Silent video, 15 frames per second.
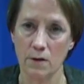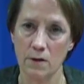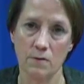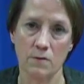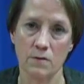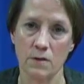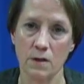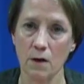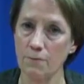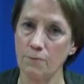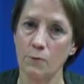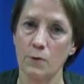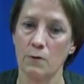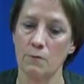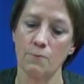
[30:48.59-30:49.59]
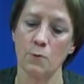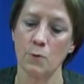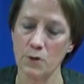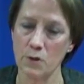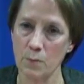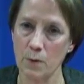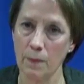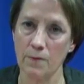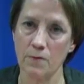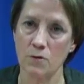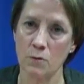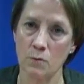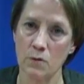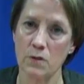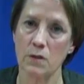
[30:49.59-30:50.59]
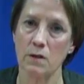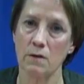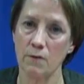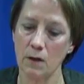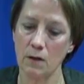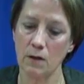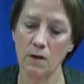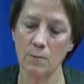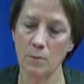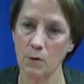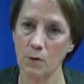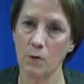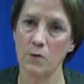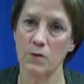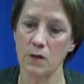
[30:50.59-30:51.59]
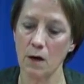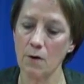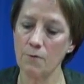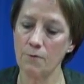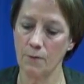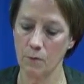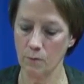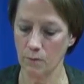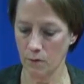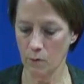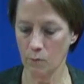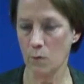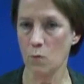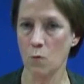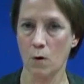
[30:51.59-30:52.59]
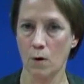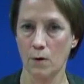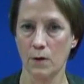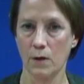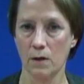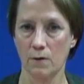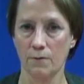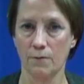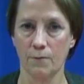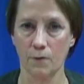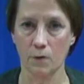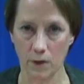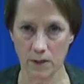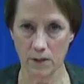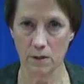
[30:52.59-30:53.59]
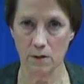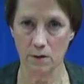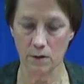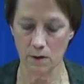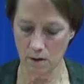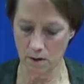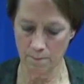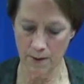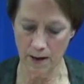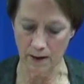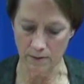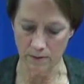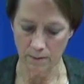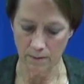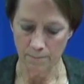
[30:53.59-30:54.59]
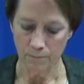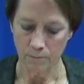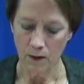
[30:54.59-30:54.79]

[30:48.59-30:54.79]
It's self-reinforcement. The student is giving him or herself the reward if criteria are met.